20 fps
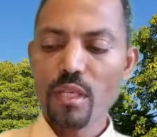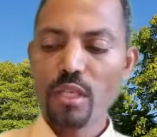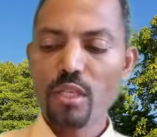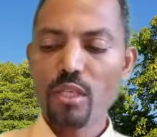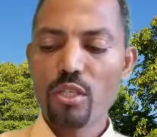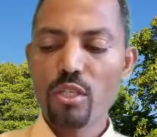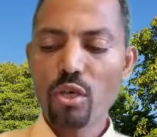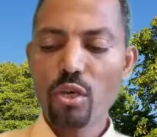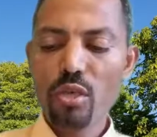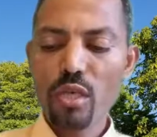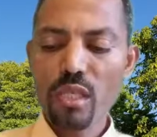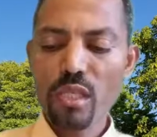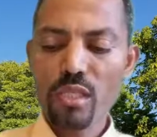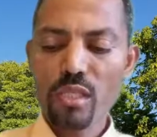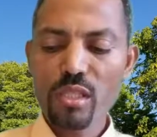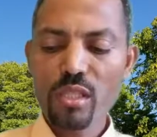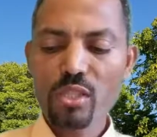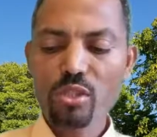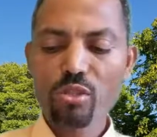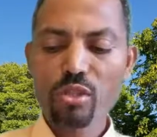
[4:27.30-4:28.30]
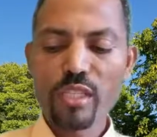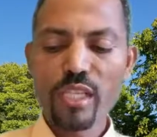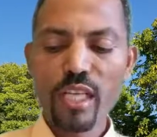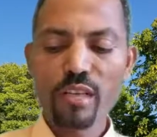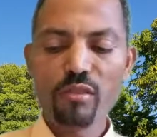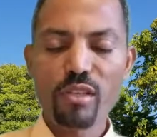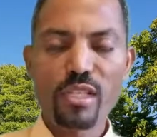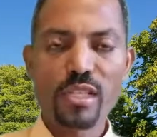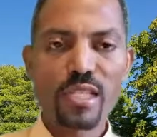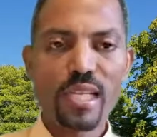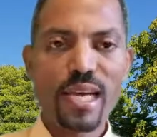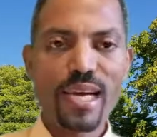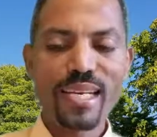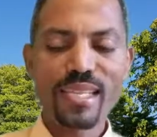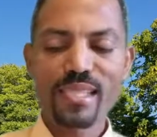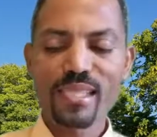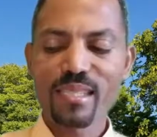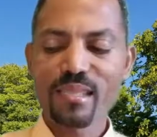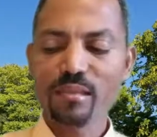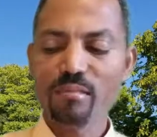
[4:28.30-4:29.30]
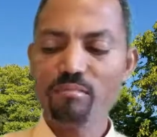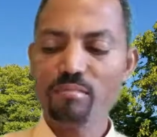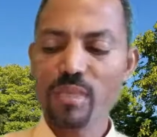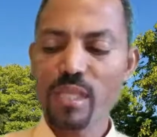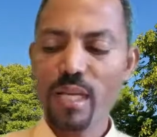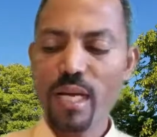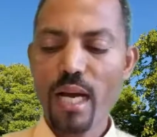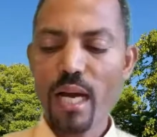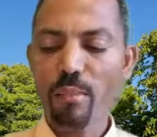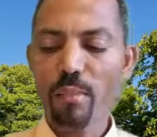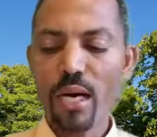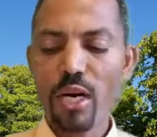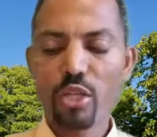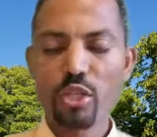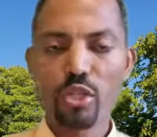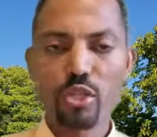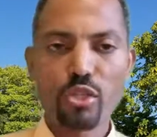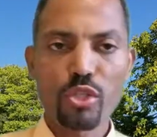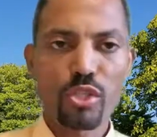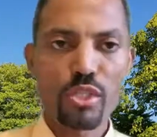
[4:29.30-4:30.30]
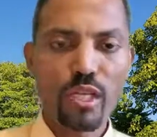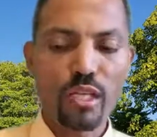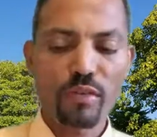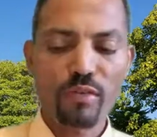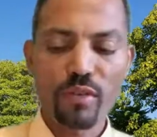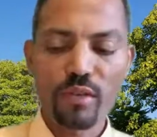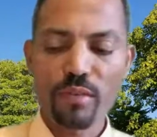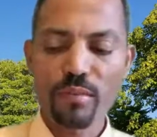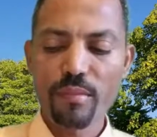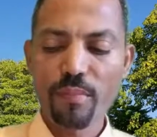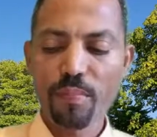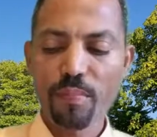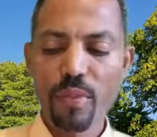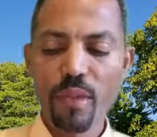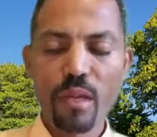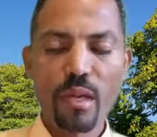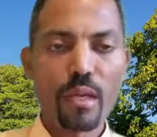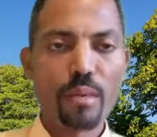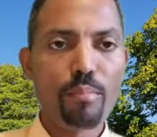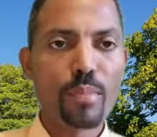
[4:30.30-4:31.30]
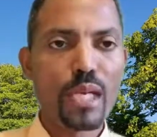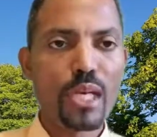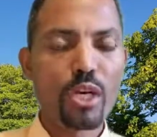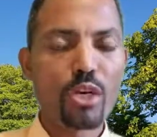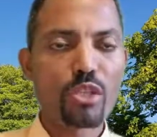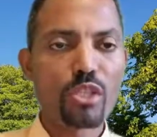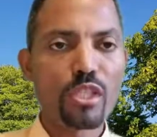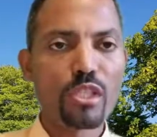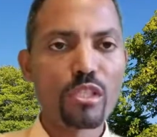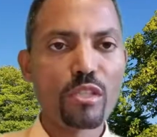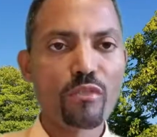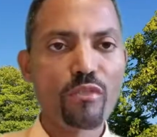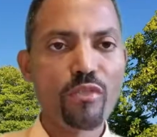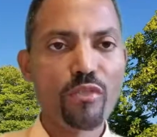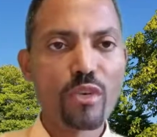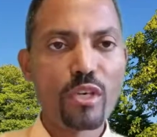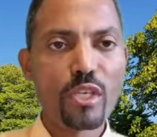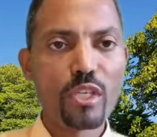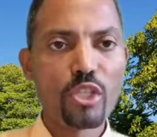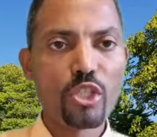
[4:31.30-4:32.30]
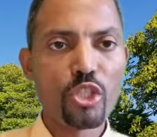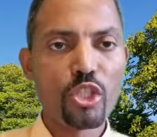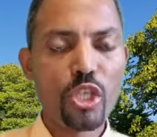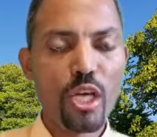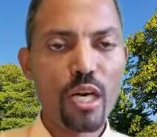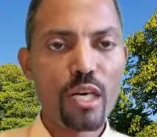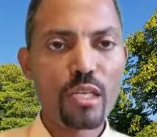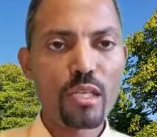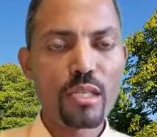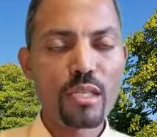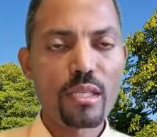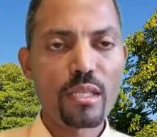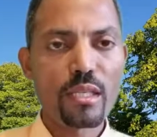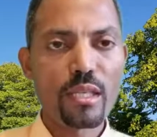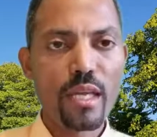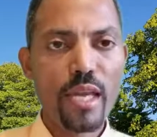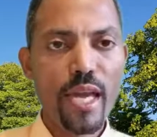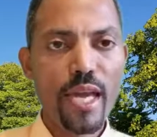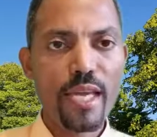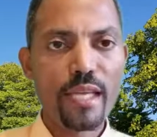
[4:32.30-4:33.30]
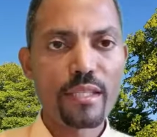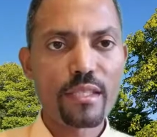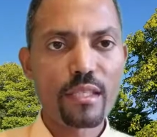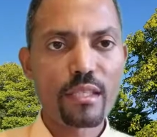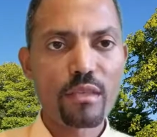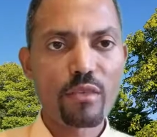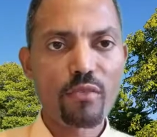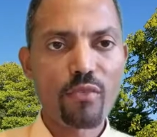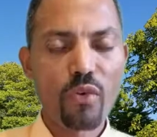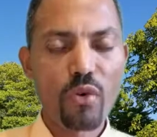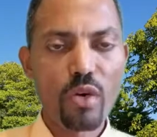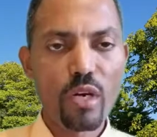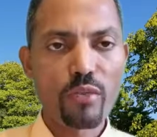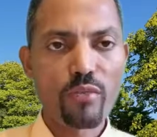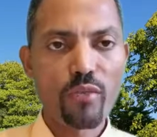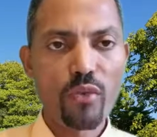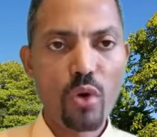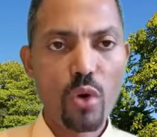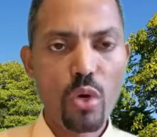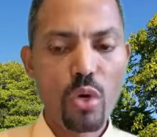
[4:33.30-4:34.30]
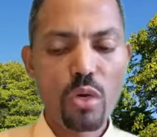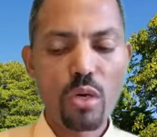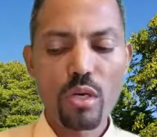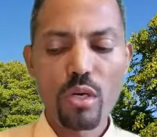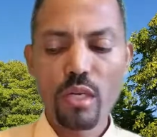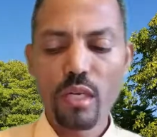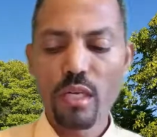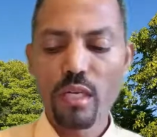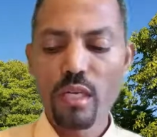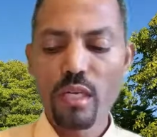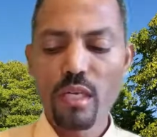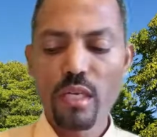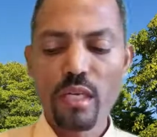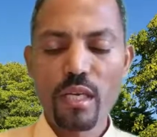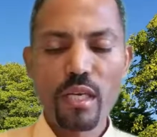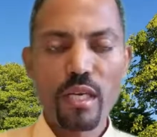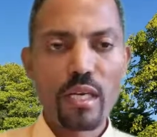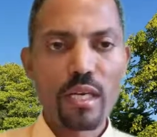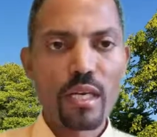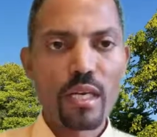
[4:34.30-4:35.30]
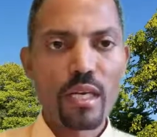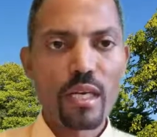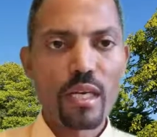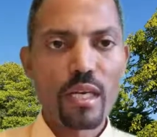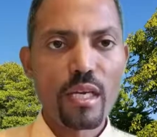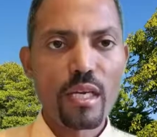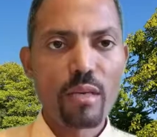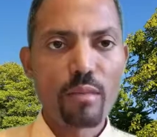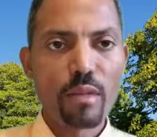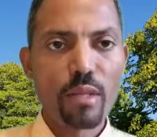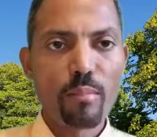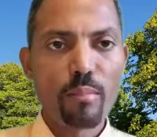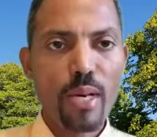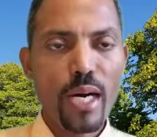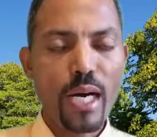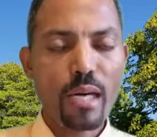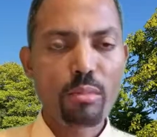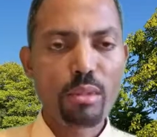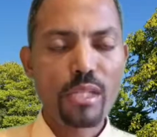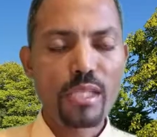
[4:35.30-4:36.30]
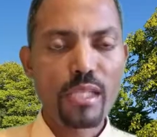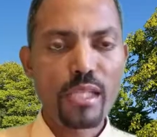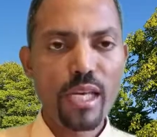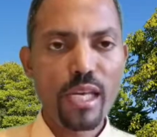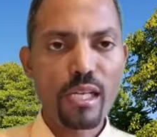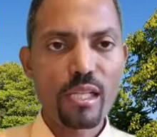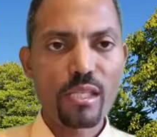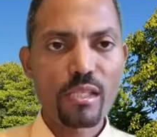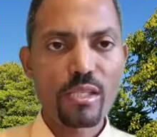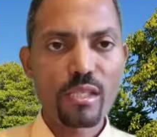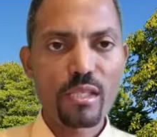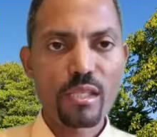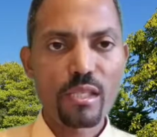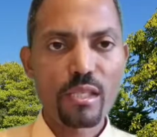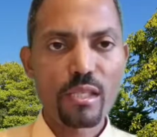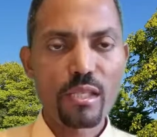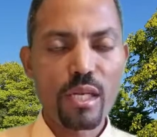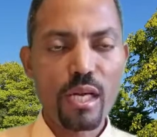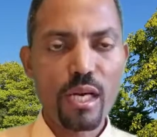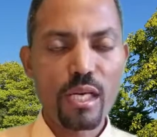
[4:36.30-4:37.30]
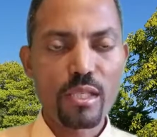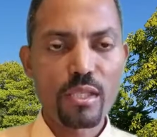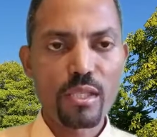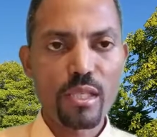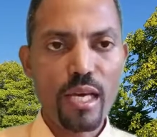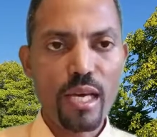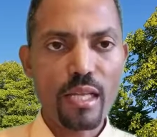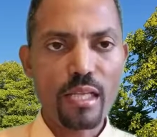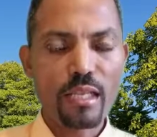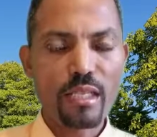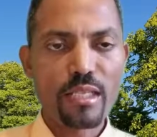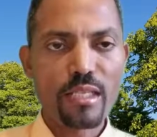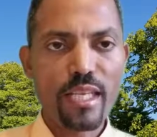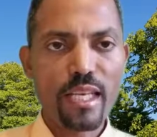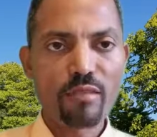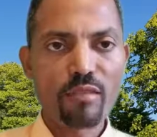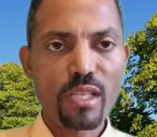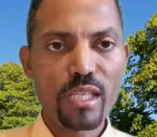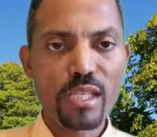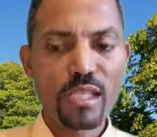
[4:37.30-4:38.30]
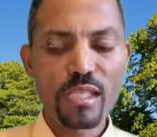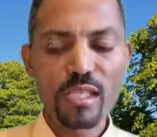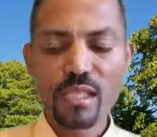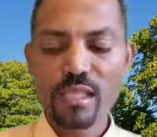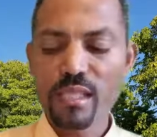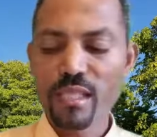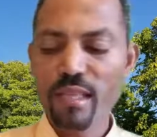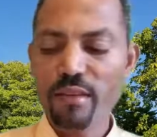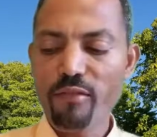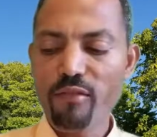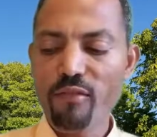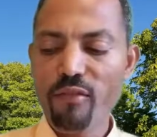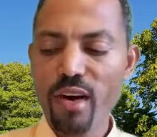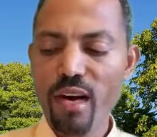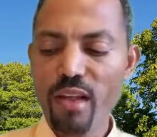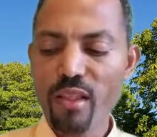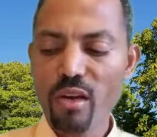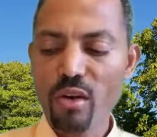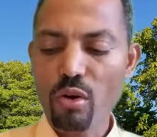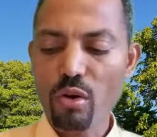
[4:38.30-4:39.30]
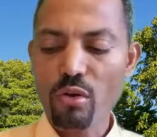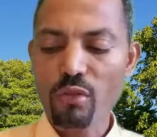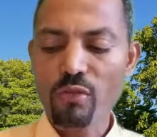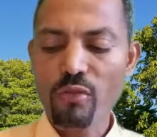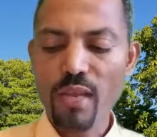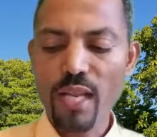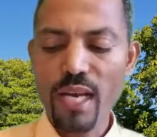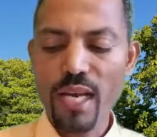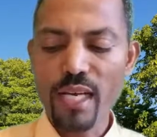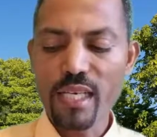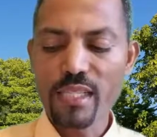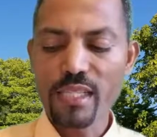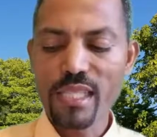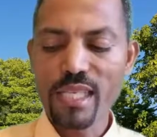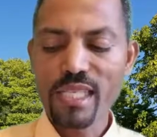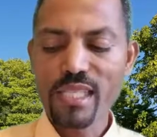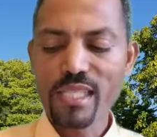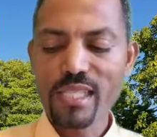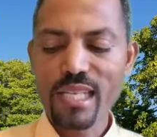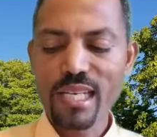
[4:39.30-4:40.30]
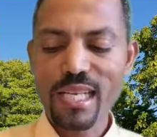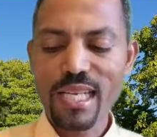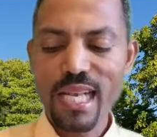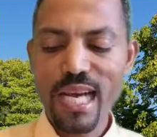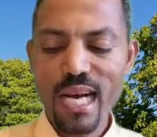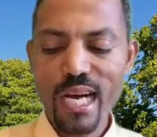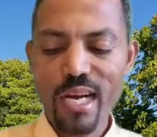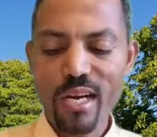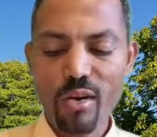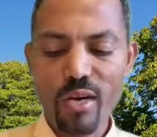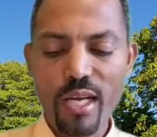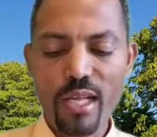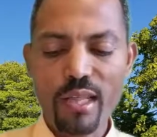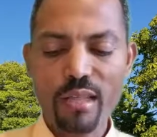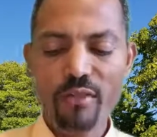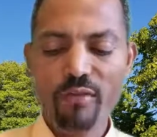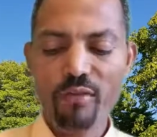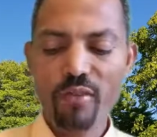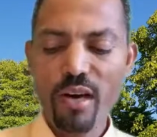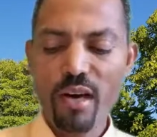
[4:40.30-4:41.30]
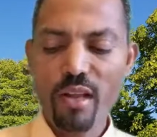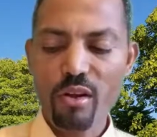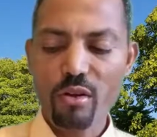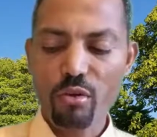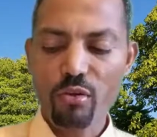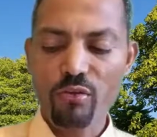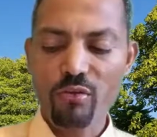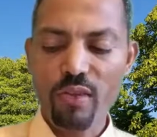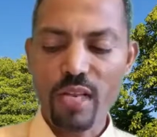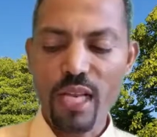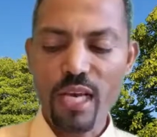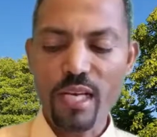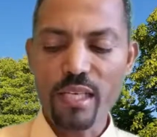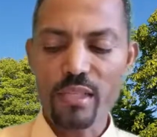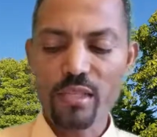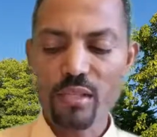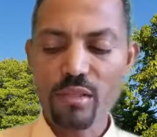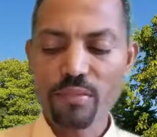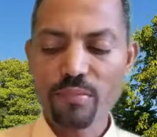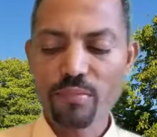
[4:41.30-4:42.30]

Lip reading: Don't listen to devil's lies about yourself, because in John 8:44, the Bible tells us that devil is the father of lies. He's the liar and the father of lies.